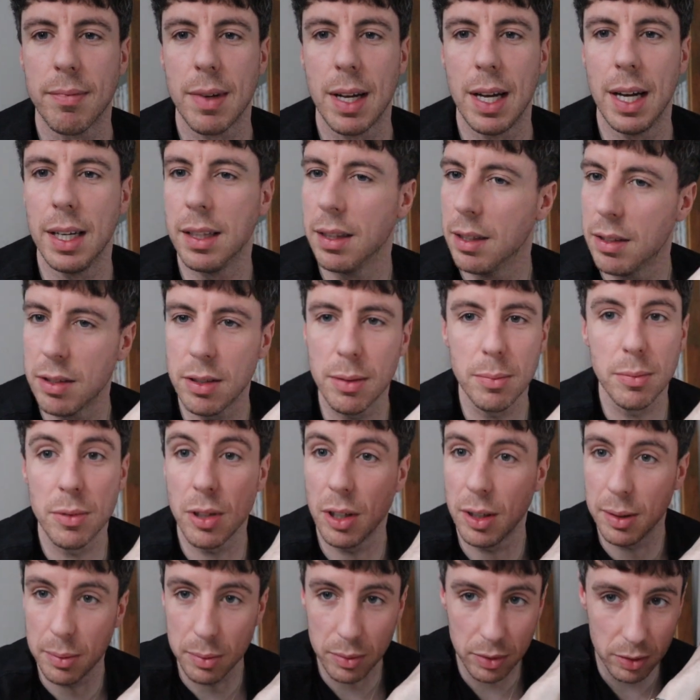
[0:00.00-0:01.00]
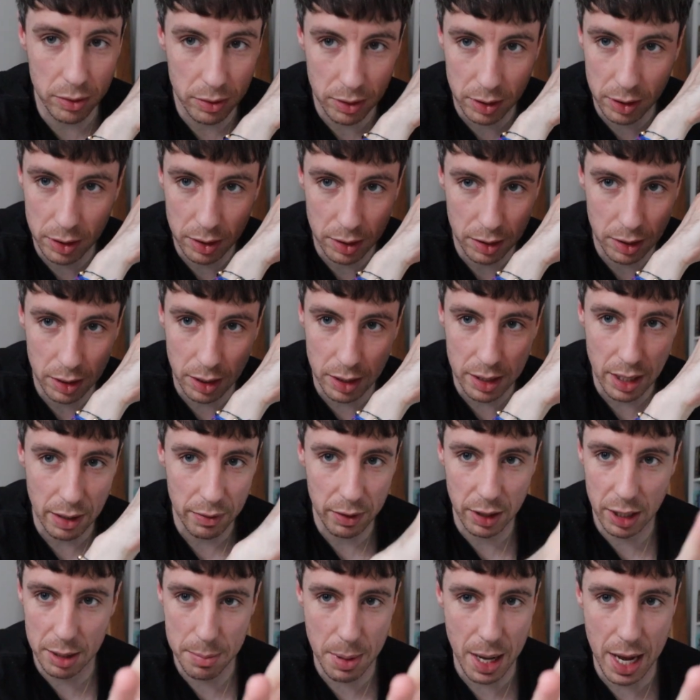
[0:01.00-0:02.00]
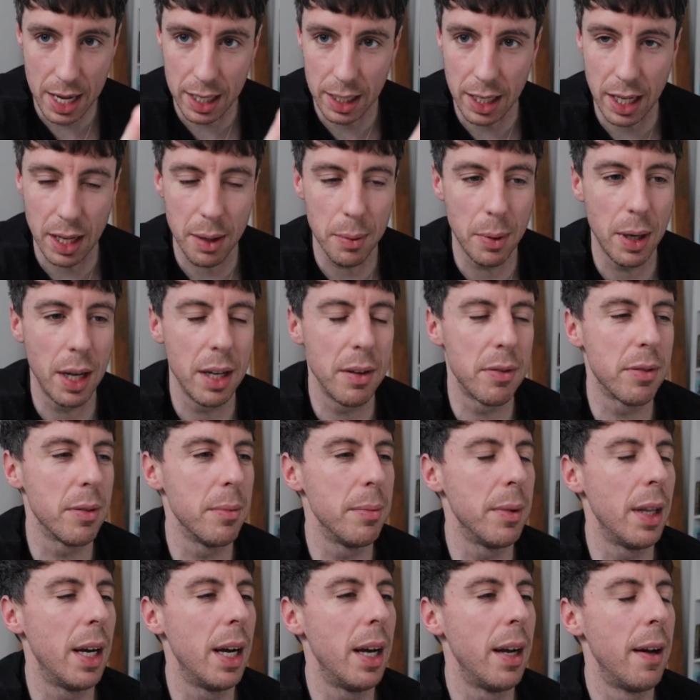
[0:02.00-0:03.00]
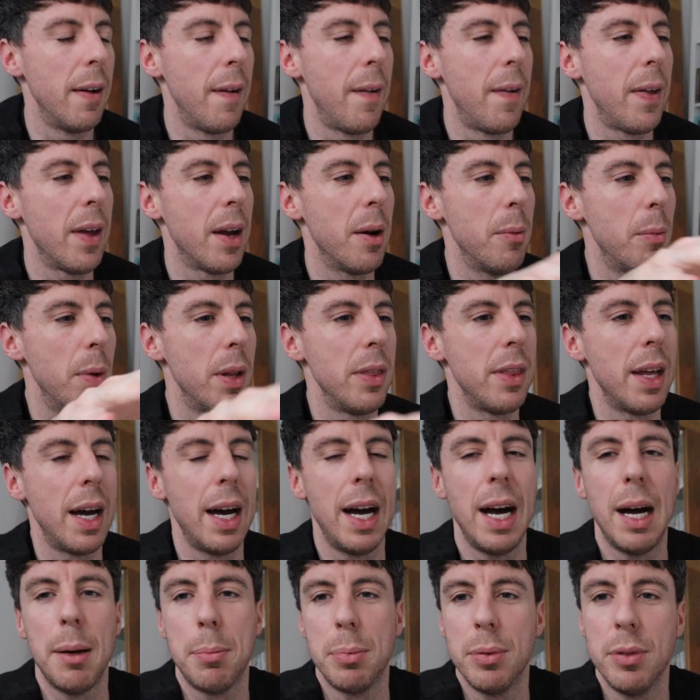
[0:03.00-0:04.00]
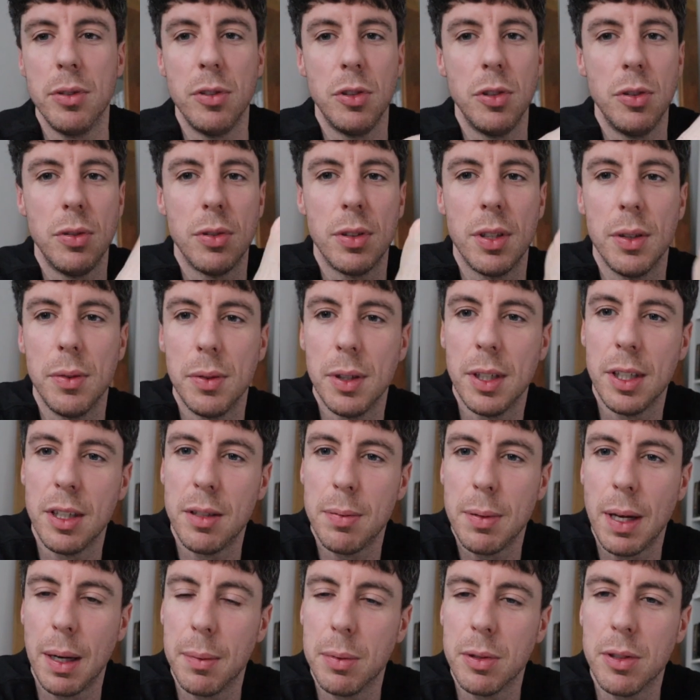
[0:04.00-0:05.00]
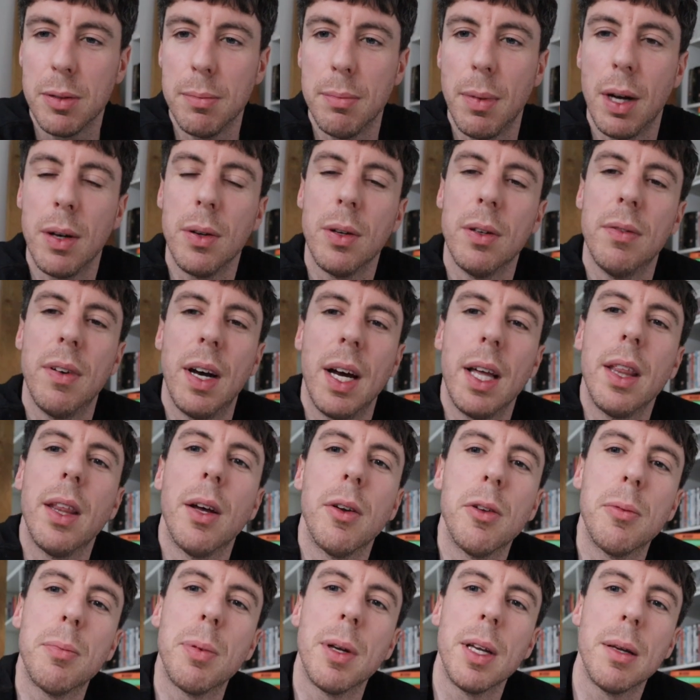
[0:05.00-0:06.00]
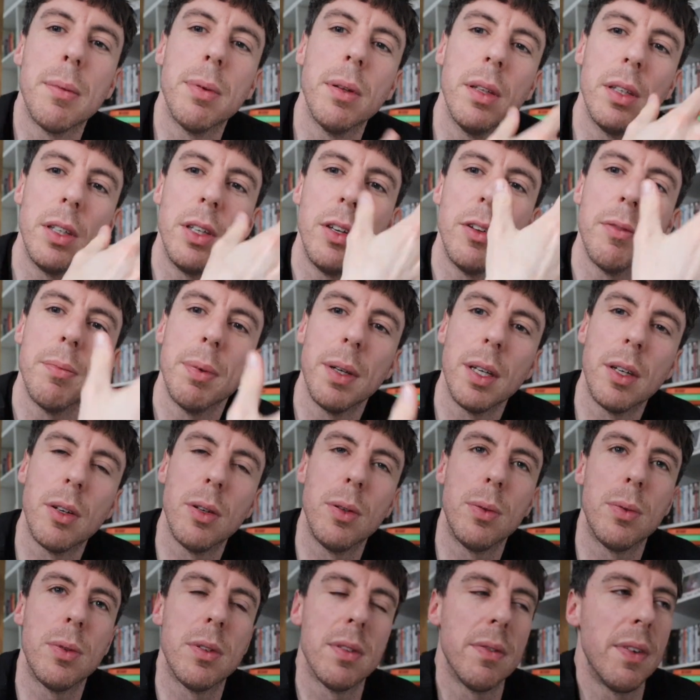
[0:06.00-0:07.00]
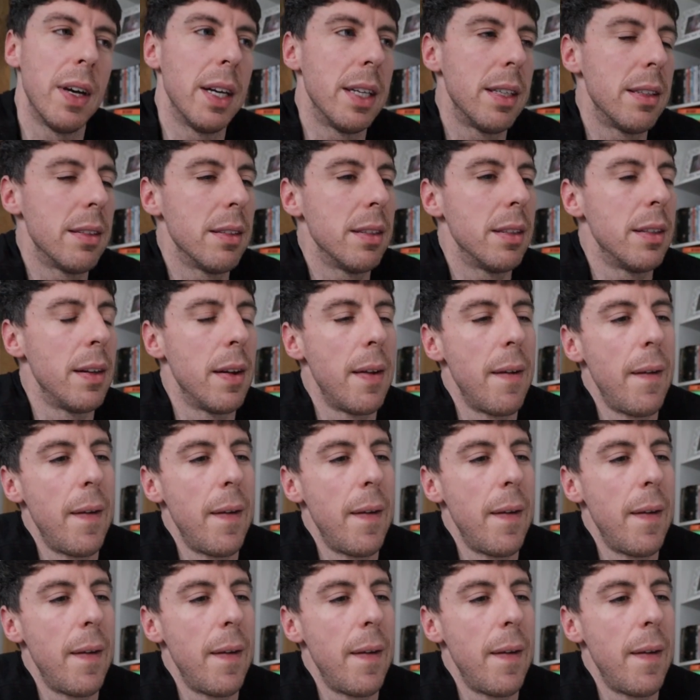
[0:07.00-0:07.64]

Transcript: And sometimes you're never going to be able to get away from that. And when that happens, you still need to be able to motivate those people that you've been cultivating.